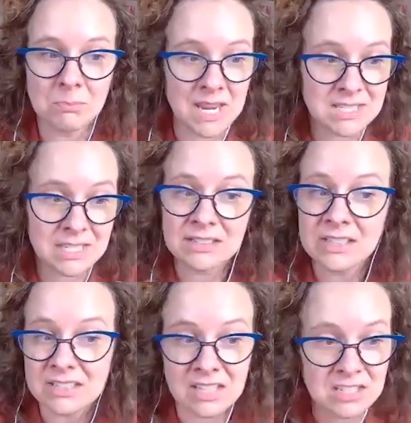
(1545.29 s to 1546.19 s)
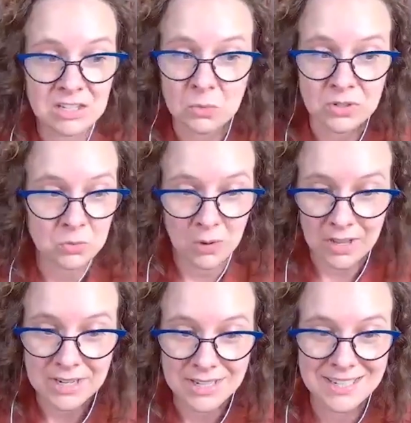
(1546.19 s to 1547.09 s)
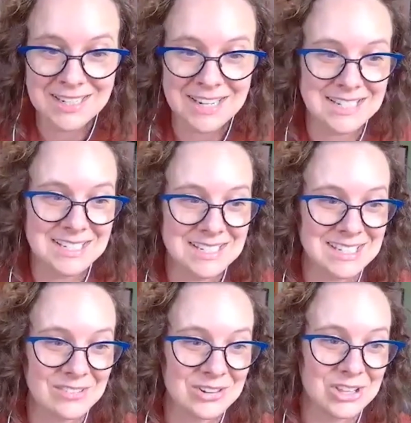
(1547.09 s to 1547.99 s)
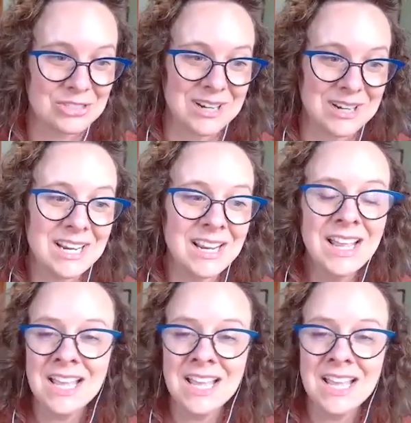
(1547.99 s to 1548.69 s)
basically since it was won in 1973,